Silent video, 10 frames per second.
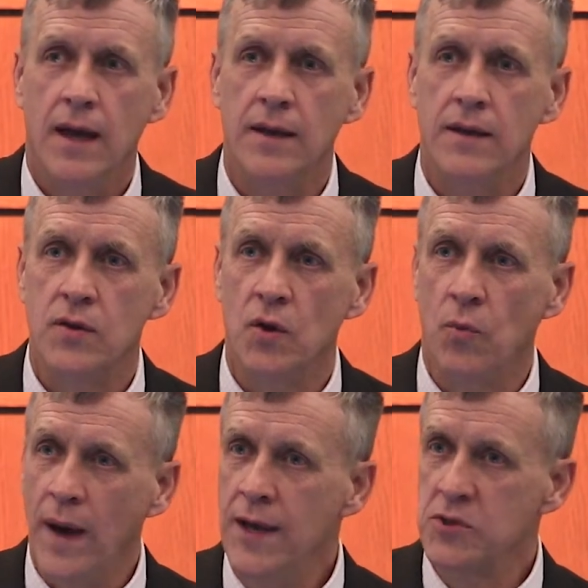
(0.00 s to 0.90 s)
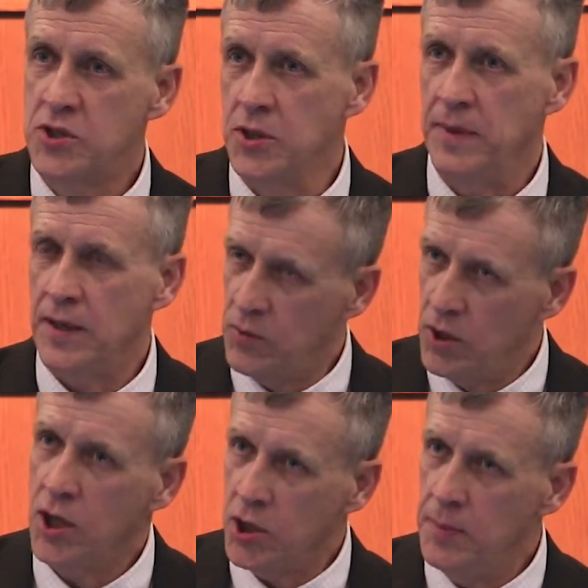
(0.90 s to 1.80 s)
And the way it was going to be,
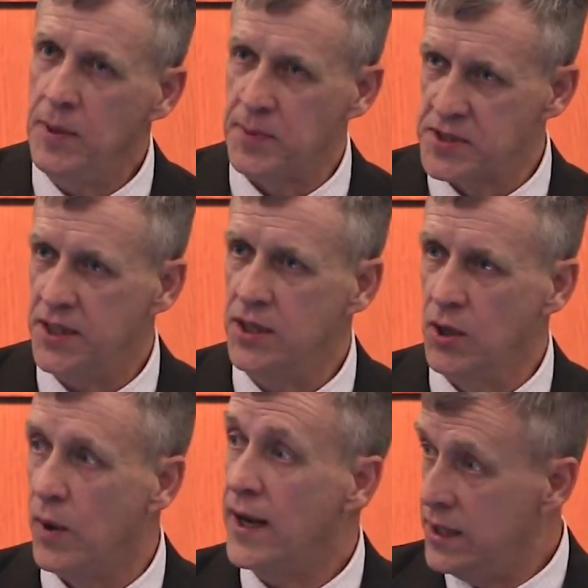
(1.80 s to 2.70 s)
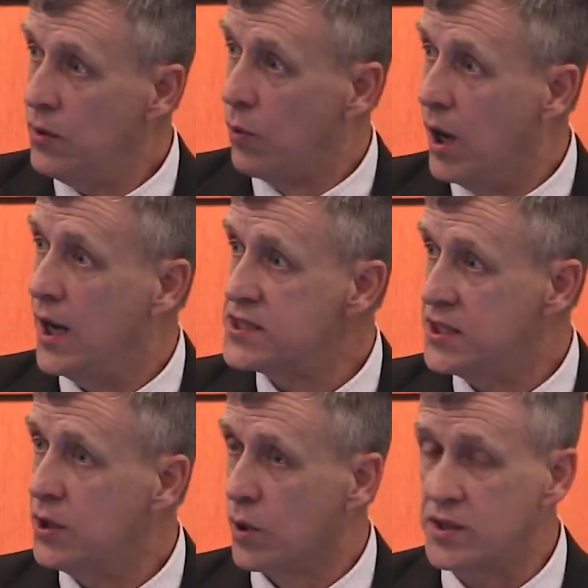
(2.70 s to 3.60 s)
it could have been presented a way, and it was,
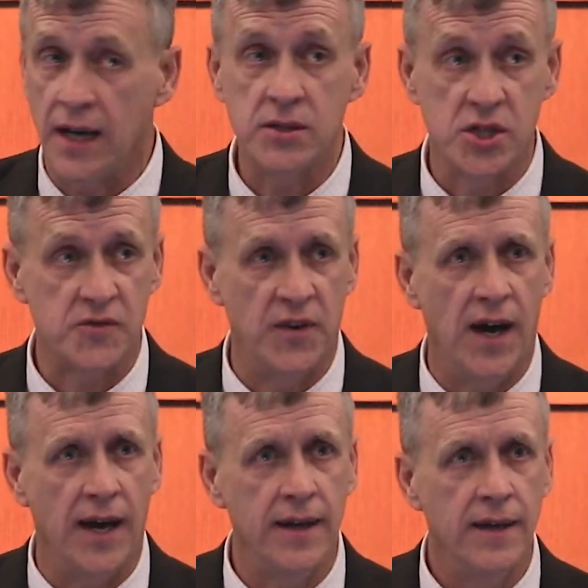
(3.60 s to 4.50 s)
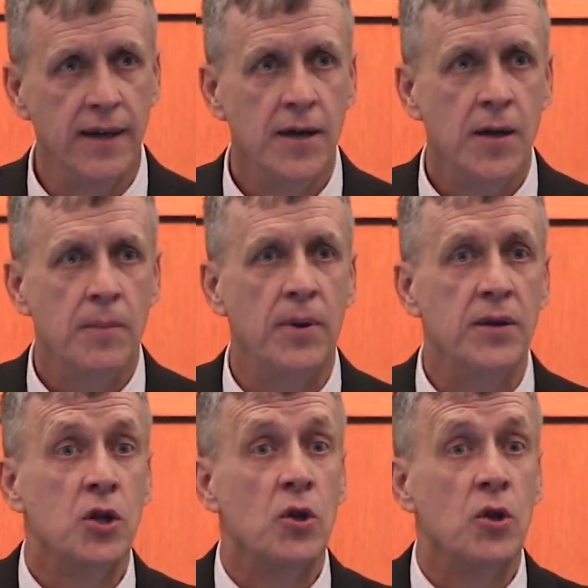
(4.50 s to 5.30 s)
that it worked out just fine. But